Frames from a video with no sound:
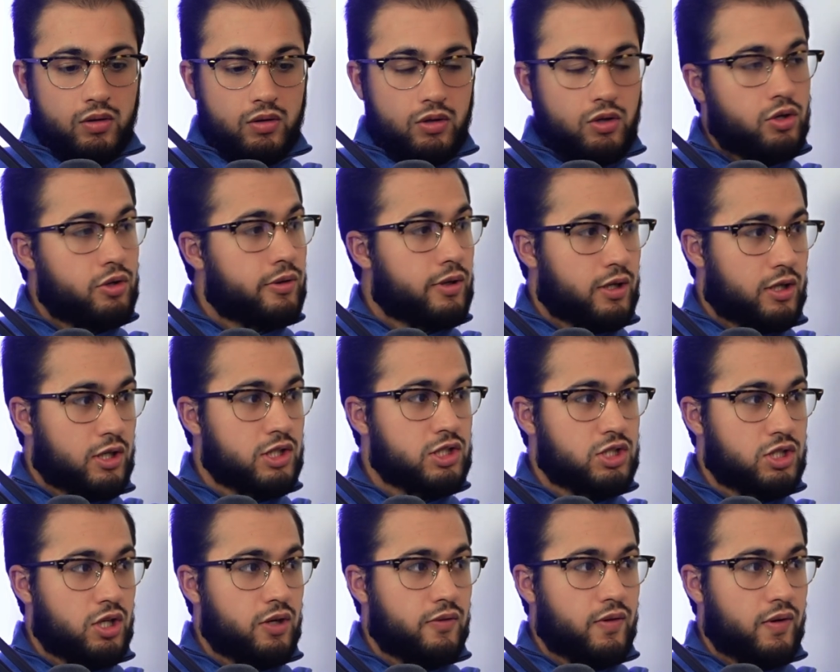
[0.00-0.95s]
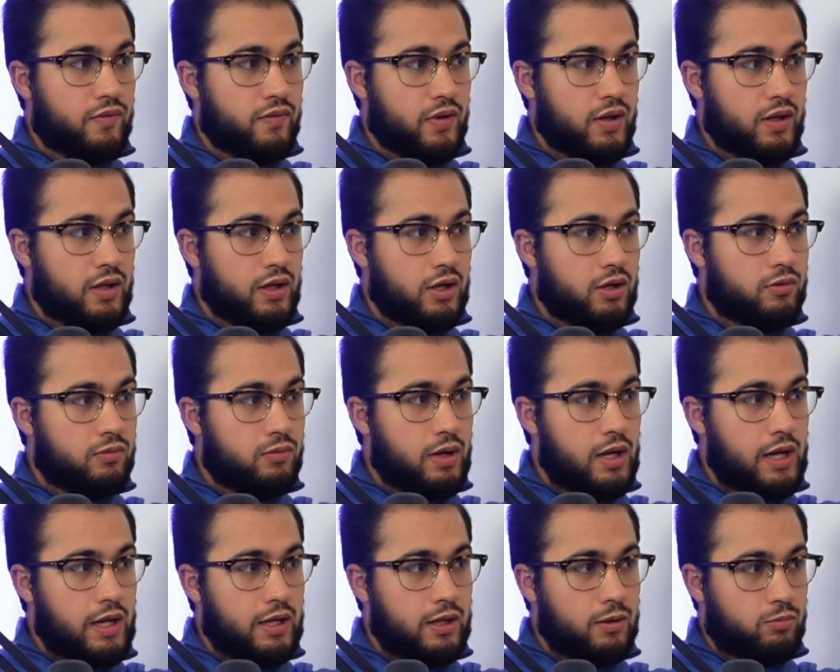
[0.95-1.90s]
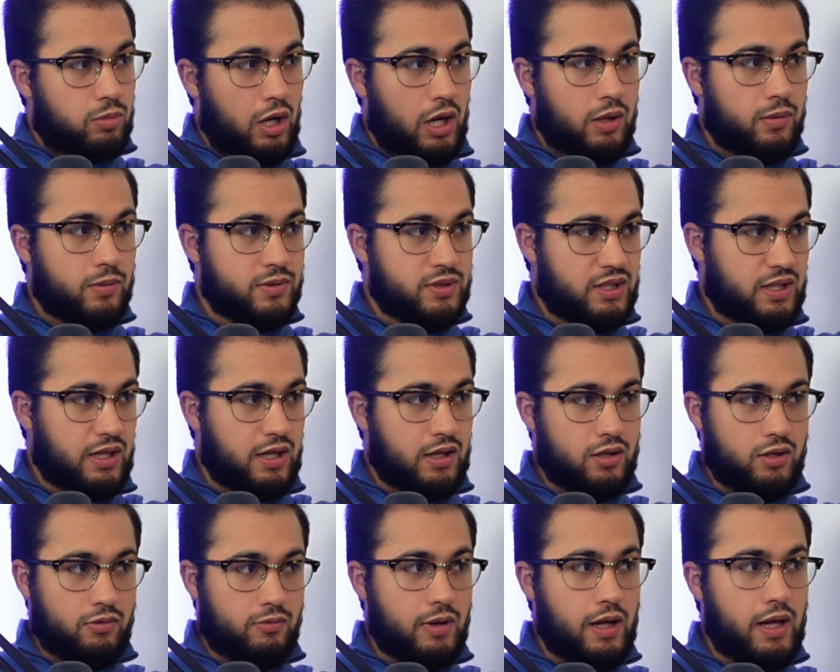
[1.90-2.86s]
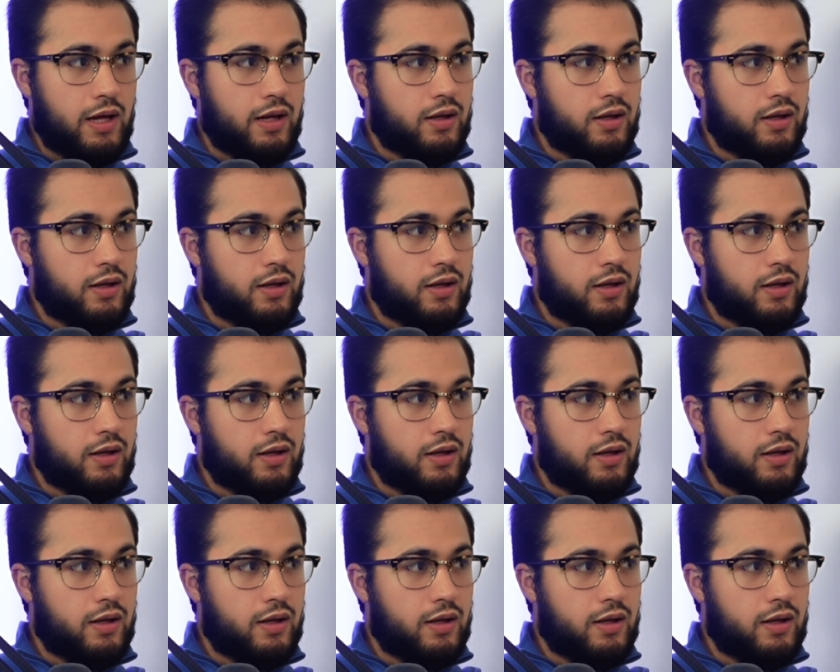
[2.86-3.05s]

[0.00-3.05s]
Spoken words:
They're doing it conservatively. They don't want any problems to get in the way.